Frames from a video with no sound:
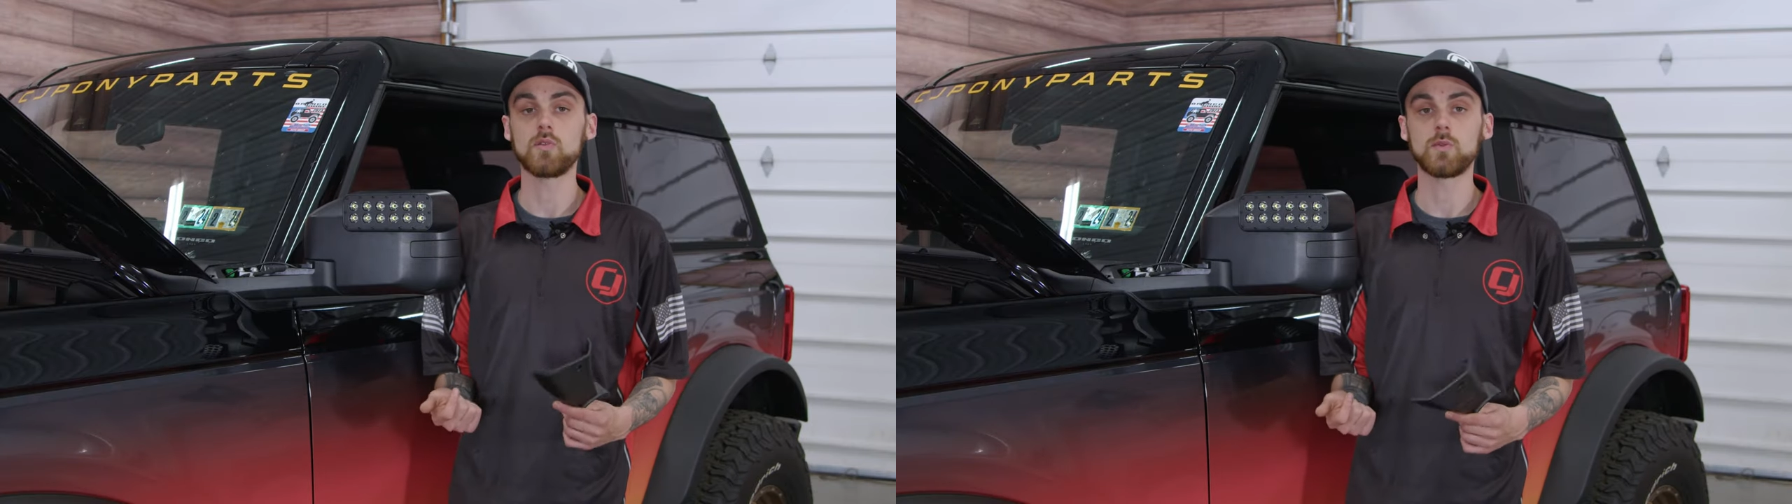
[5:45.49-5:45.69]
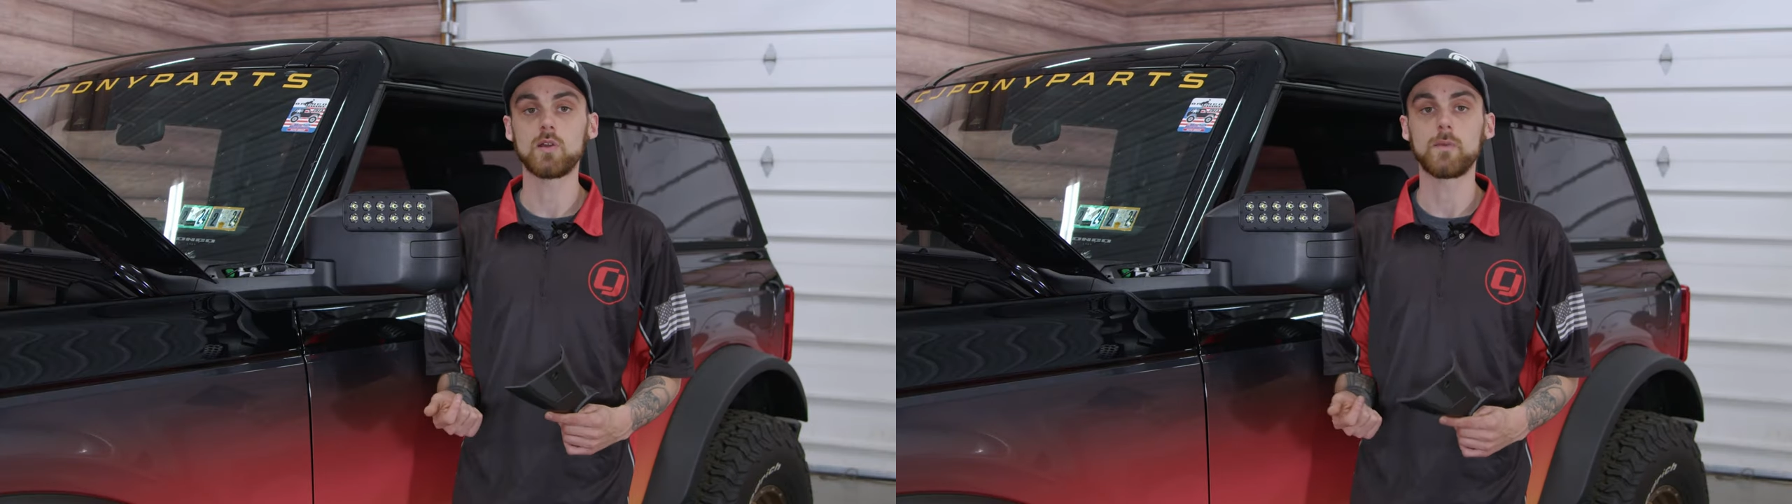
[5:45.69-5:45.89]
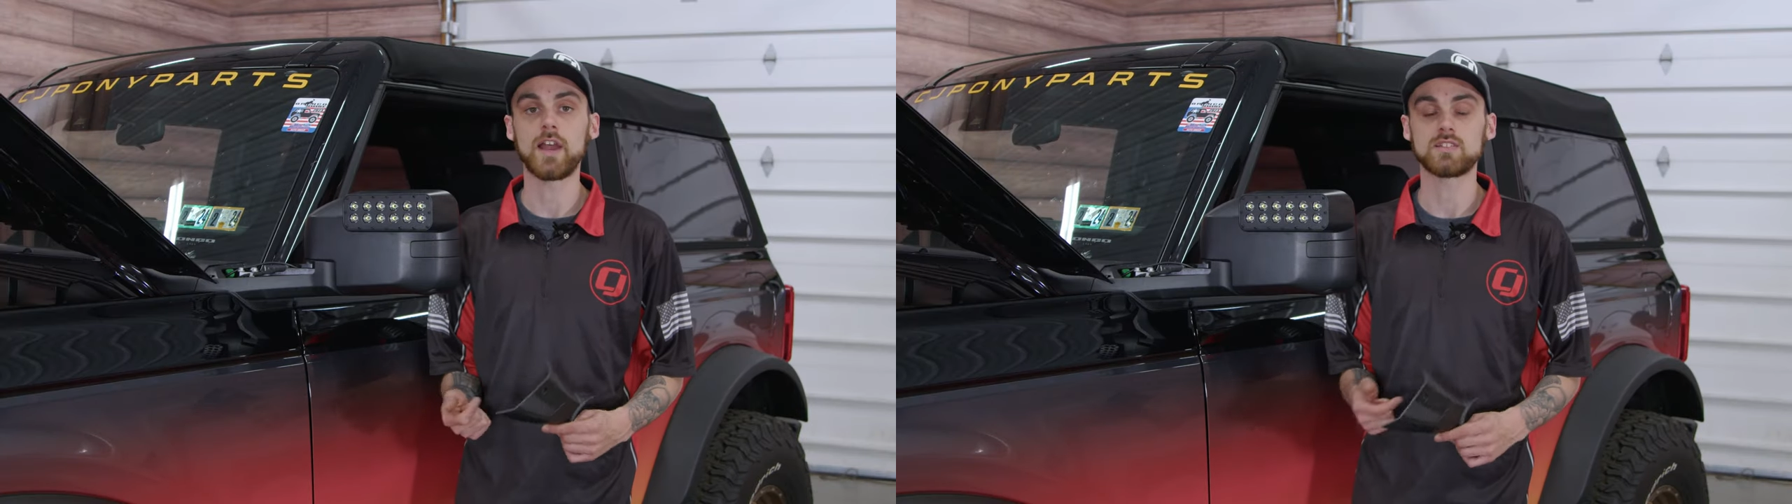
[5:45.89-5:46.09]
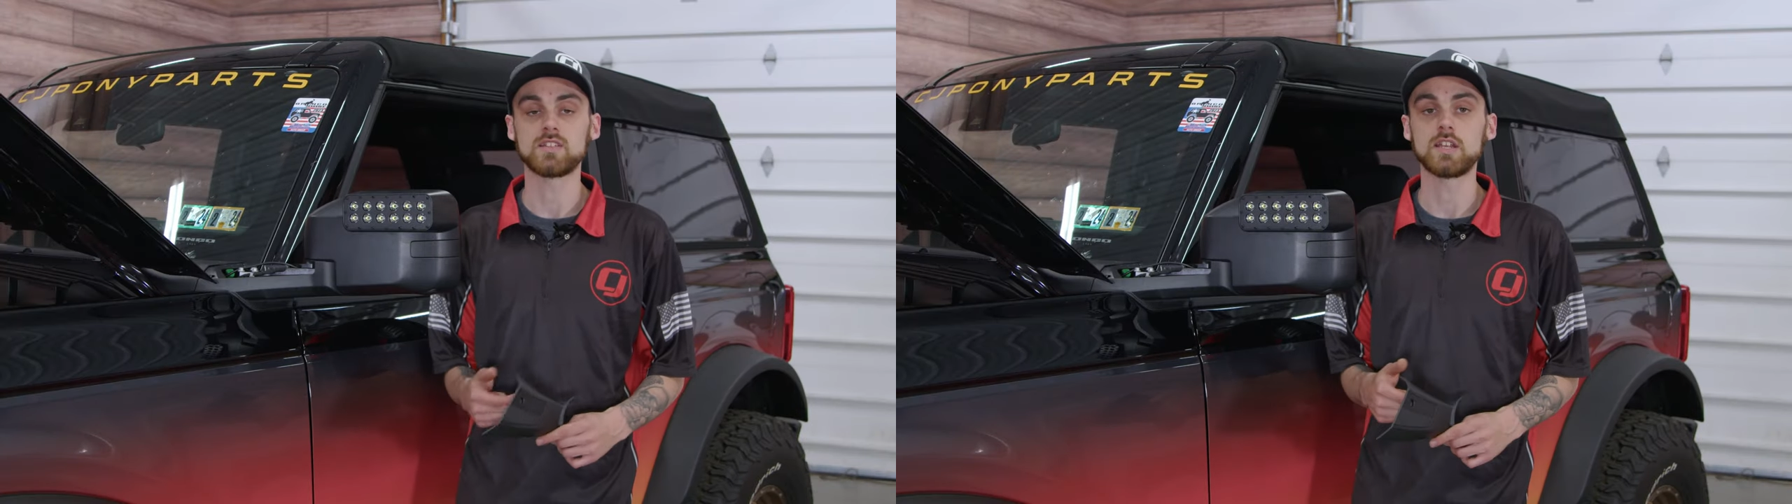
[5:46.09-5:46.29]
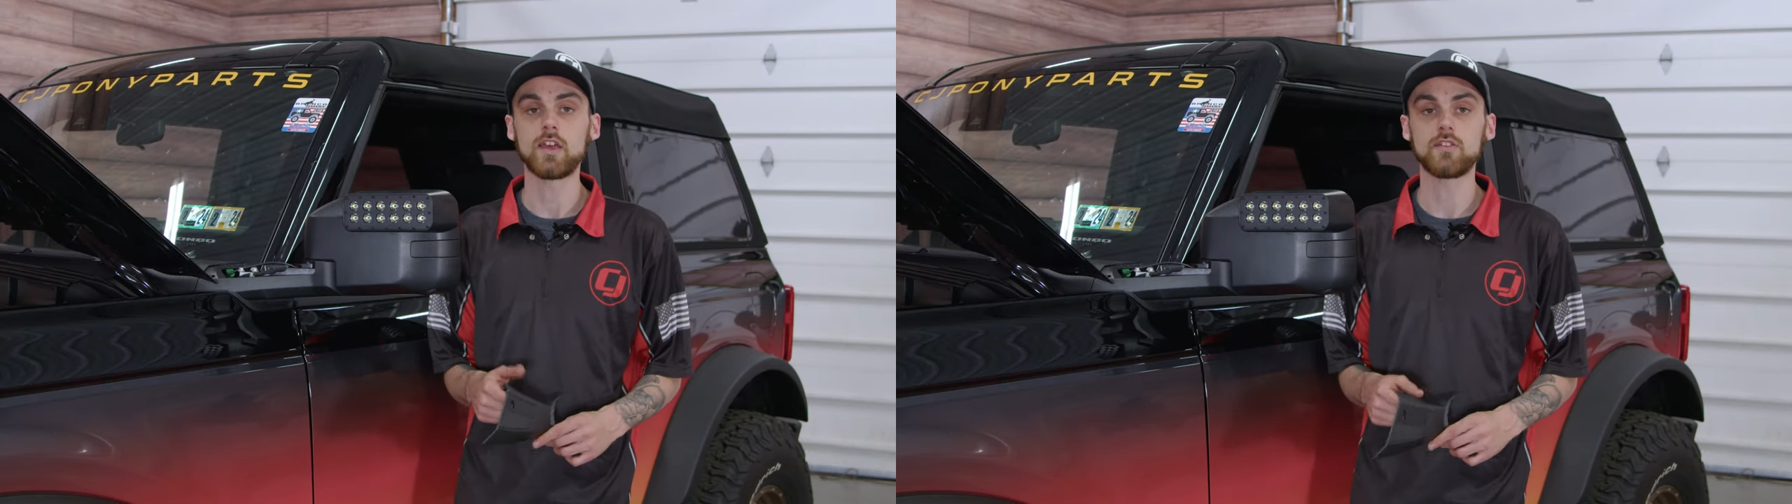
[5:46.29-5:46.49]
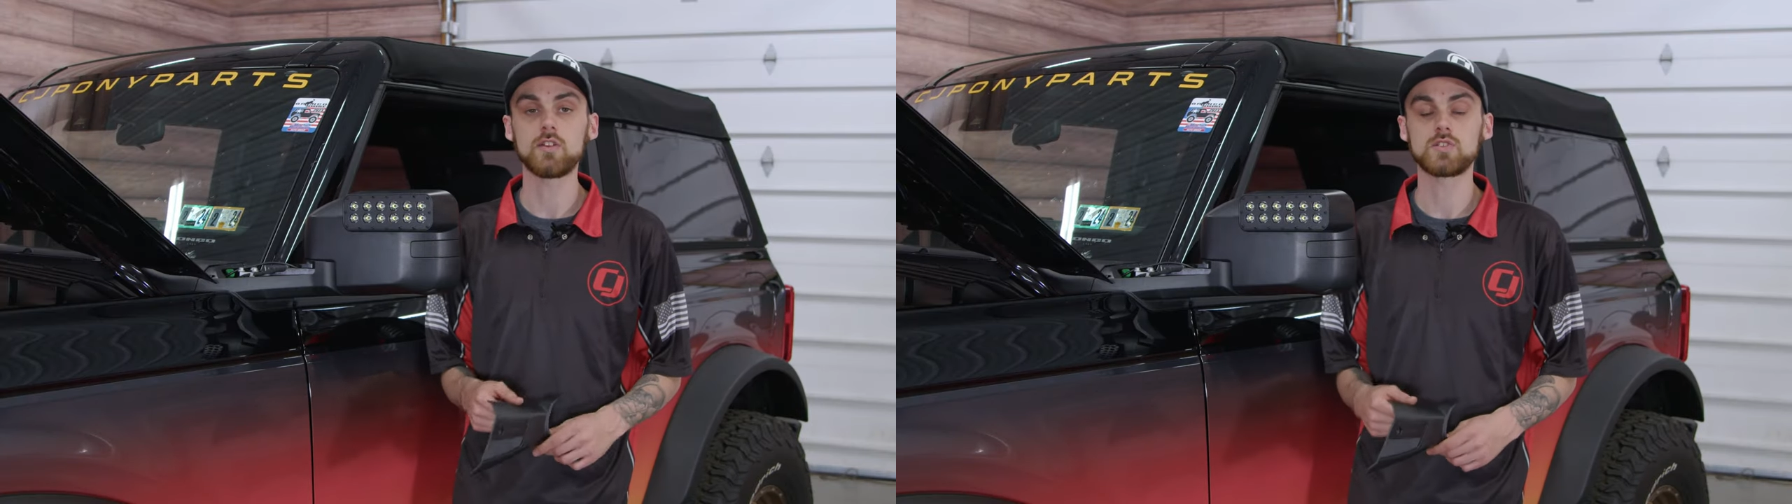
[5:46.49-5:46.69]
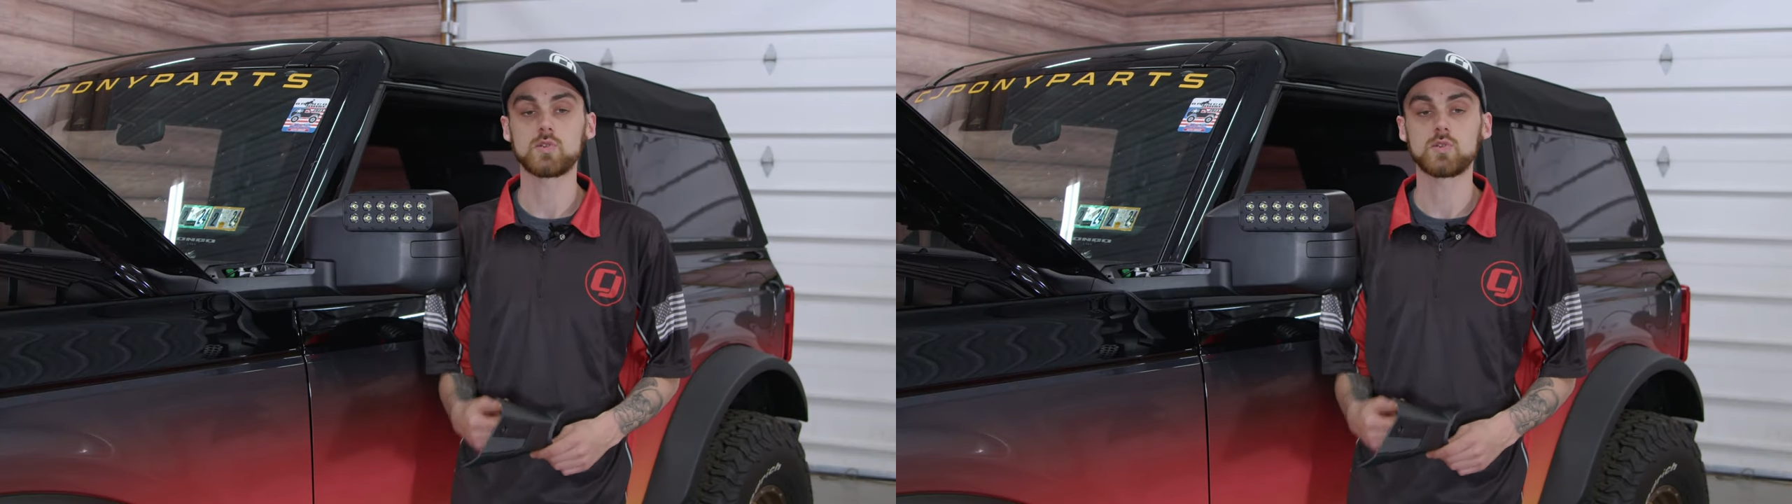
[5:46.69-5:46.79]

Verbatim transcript: the mirror back together.